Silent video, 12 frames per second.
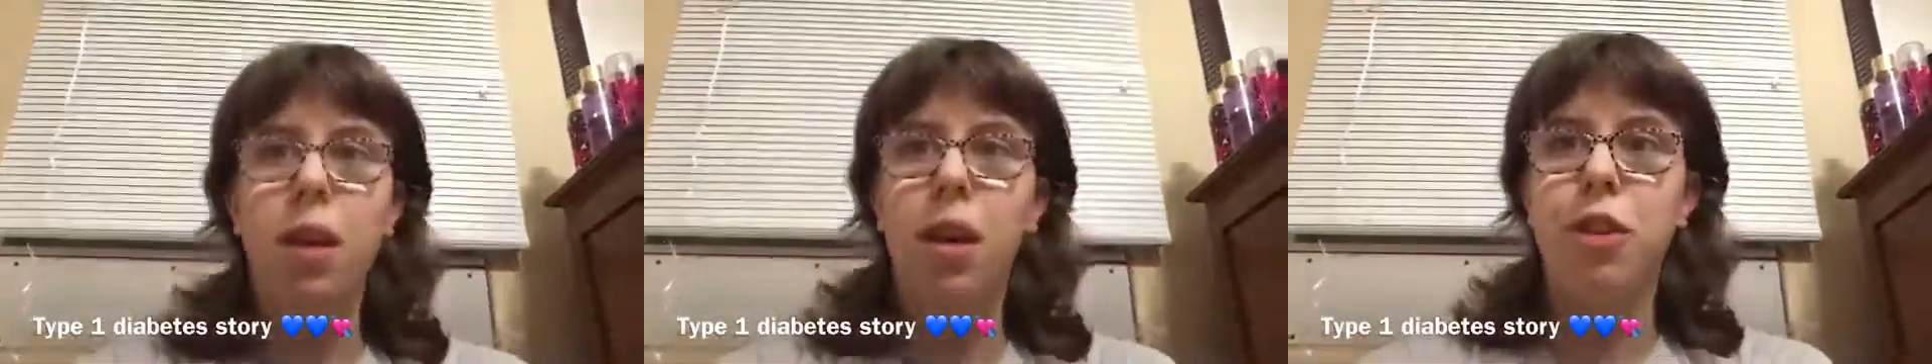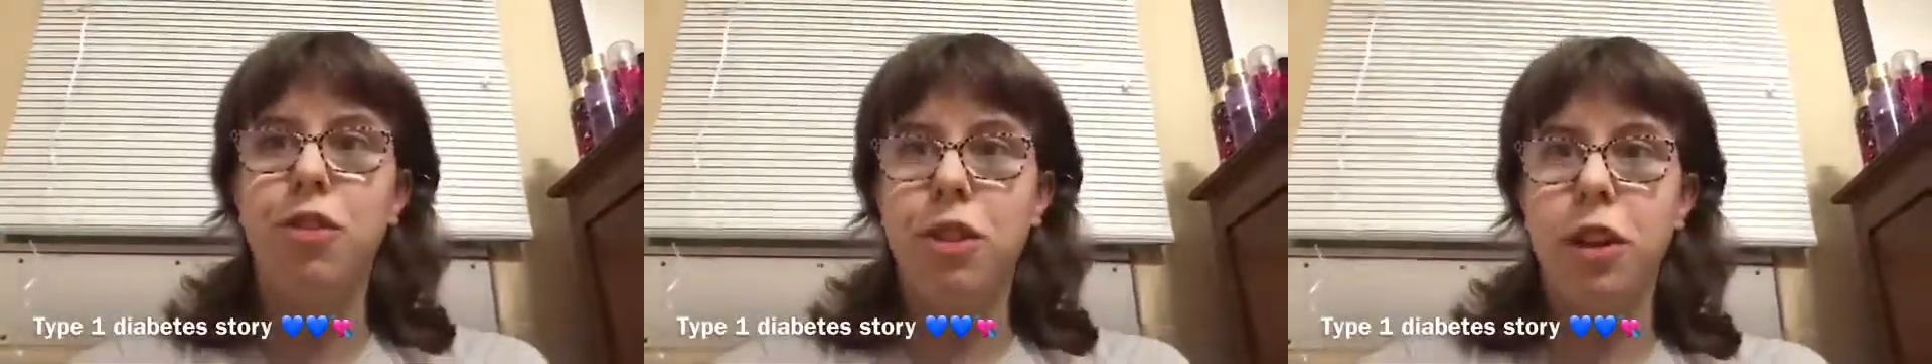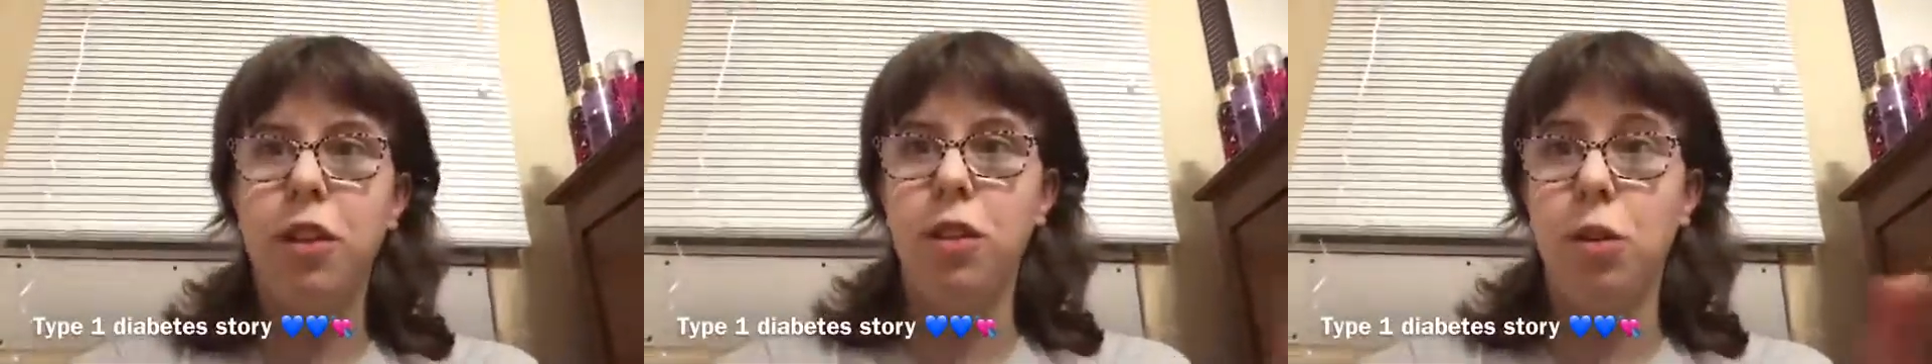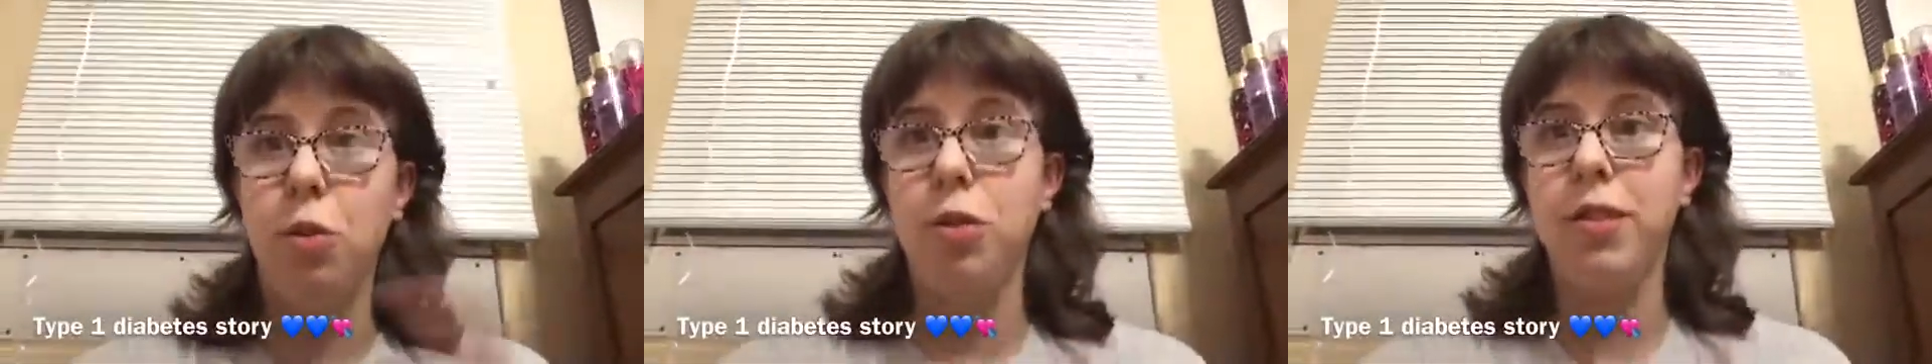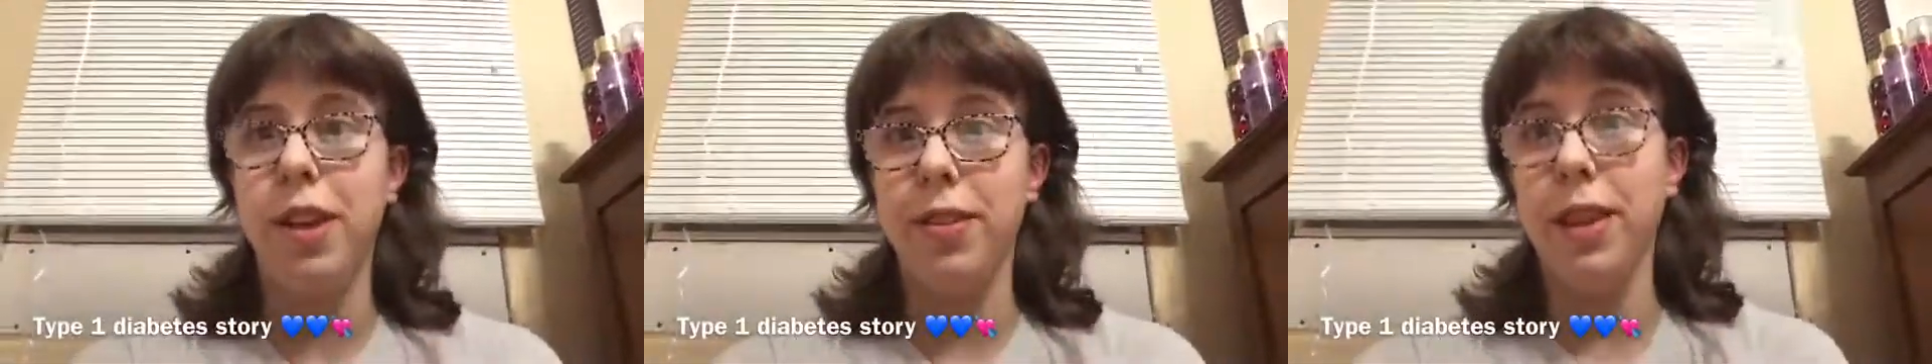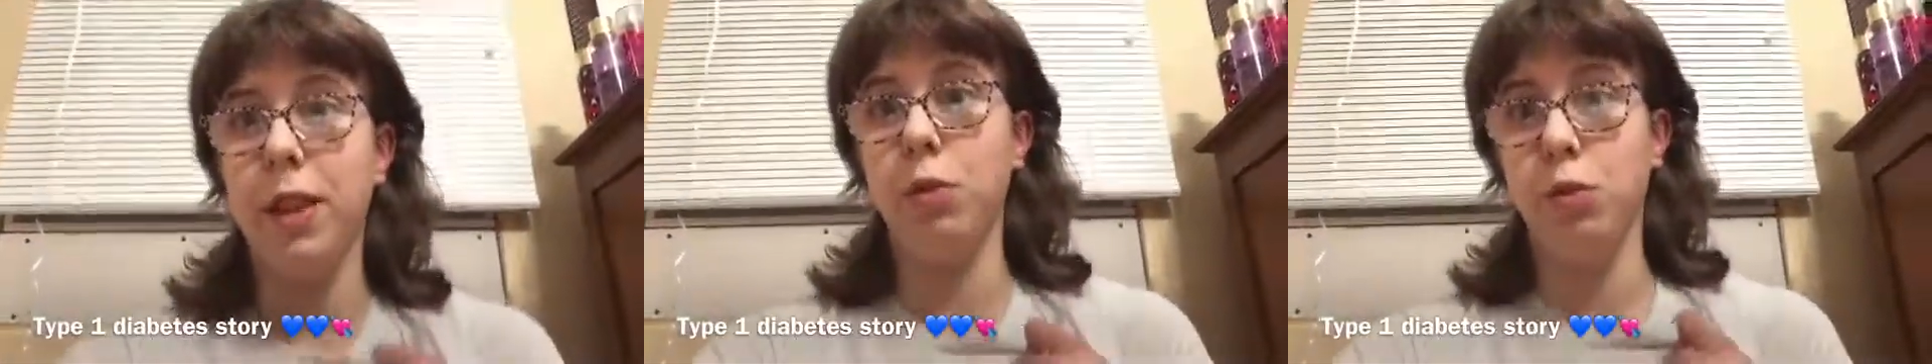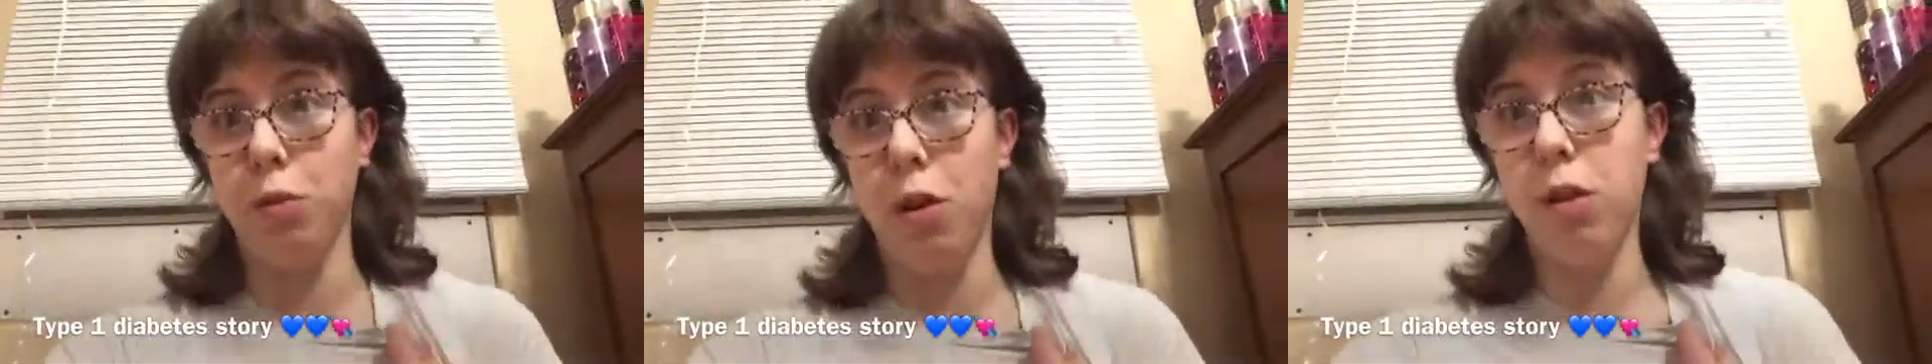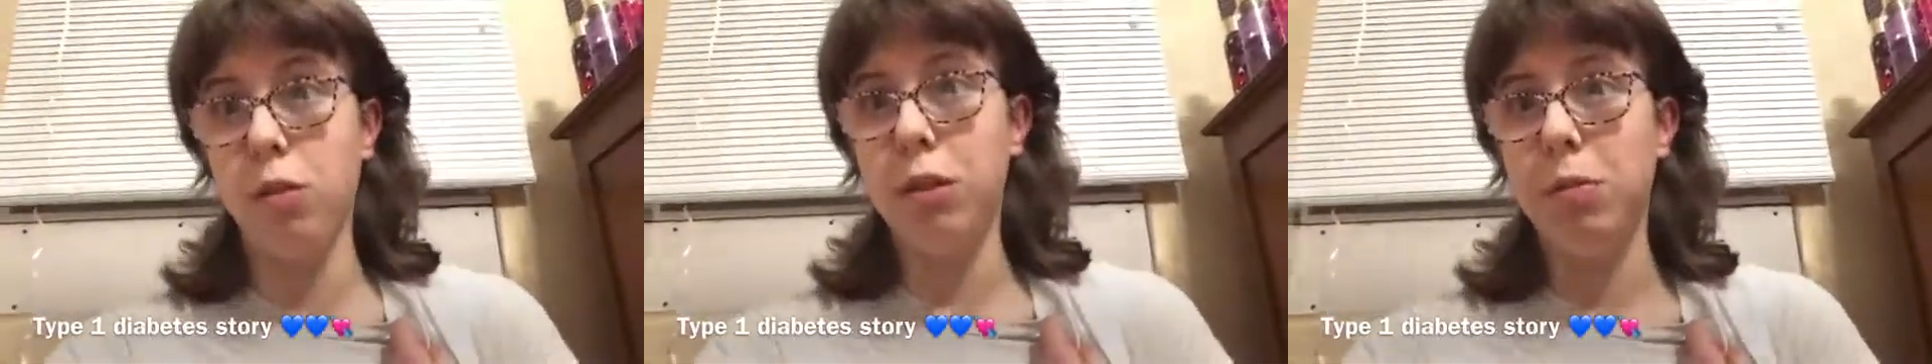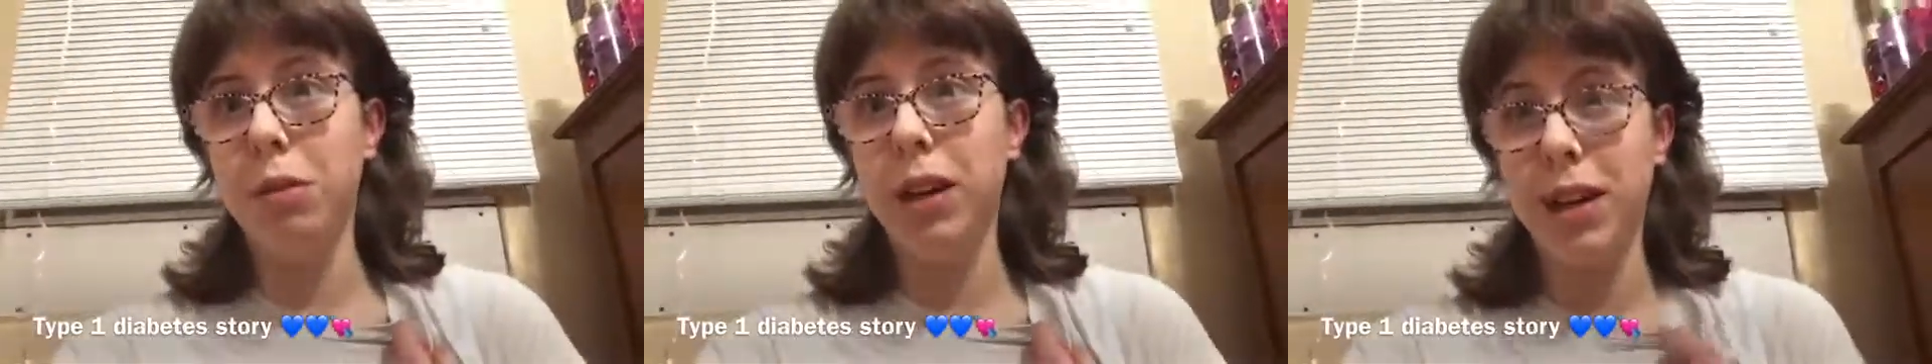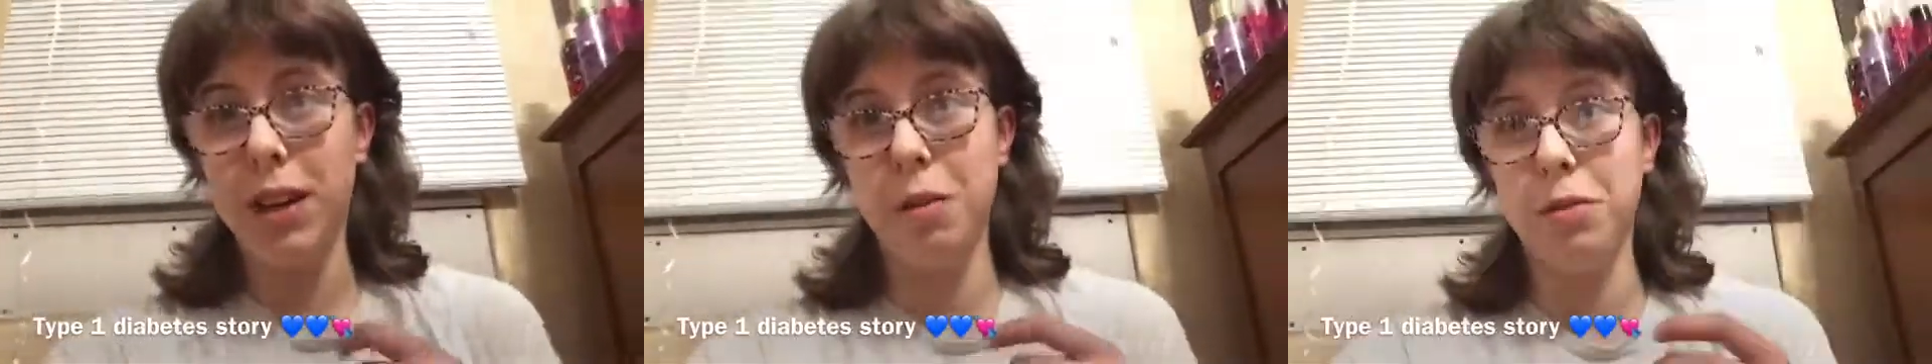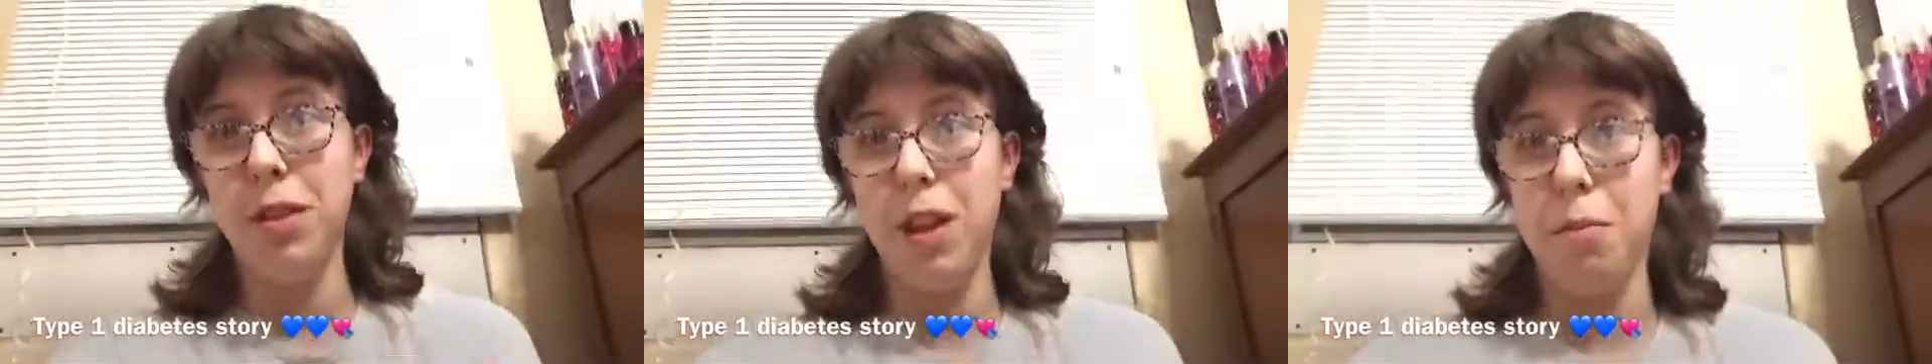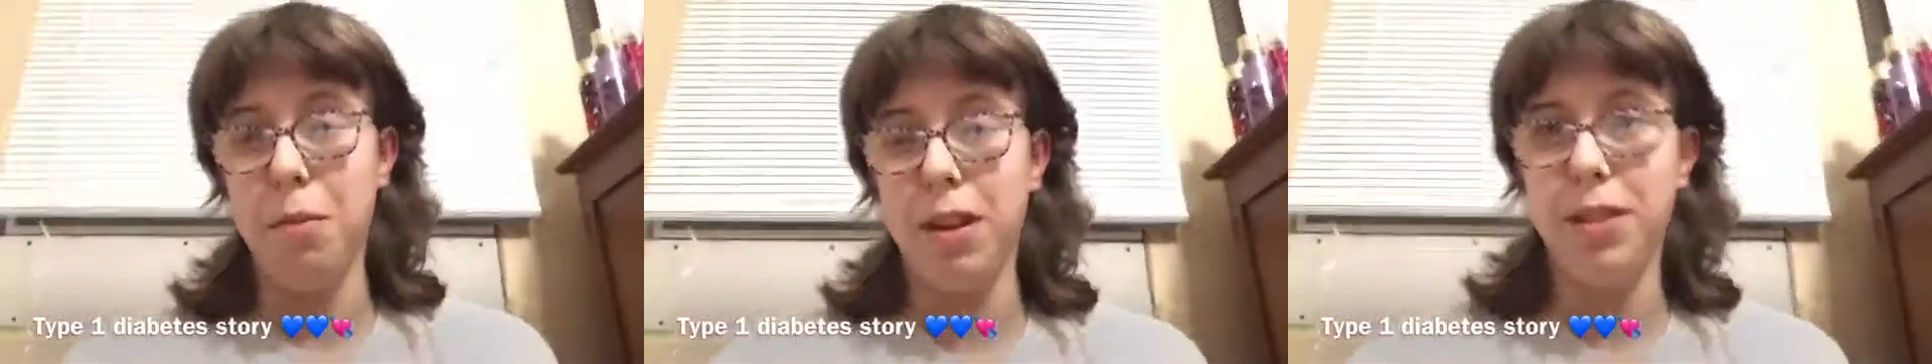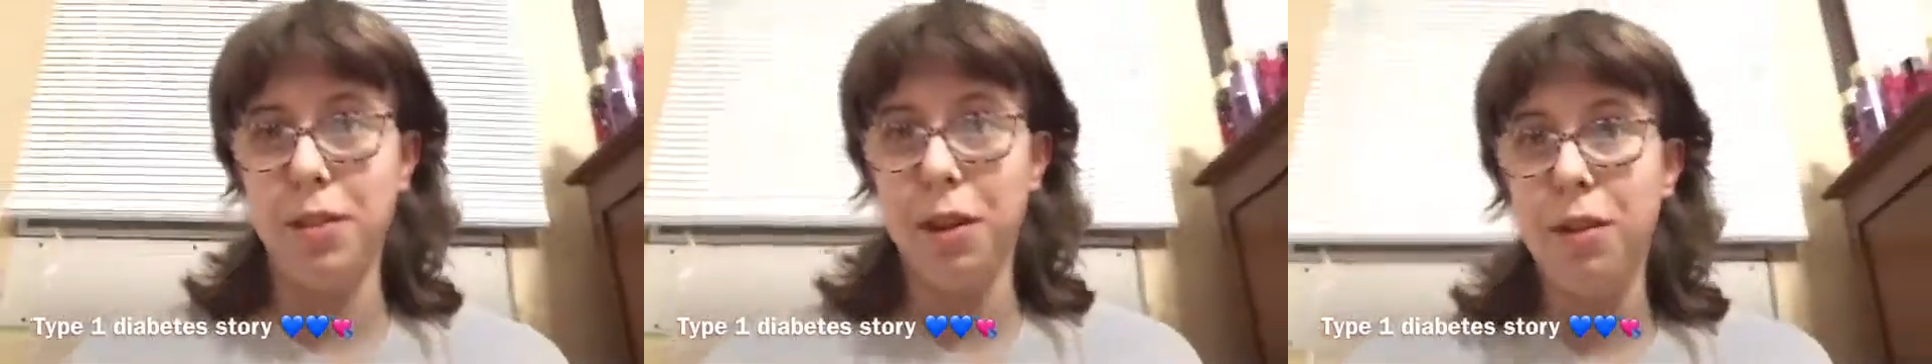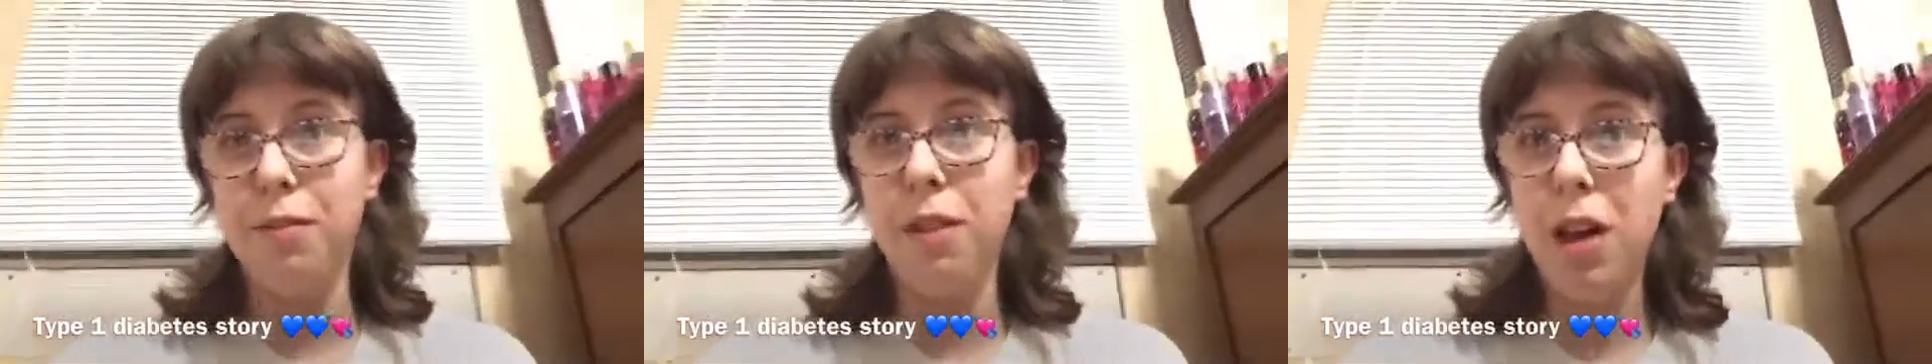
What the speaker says: she knew something was wrong with me and I was not myself,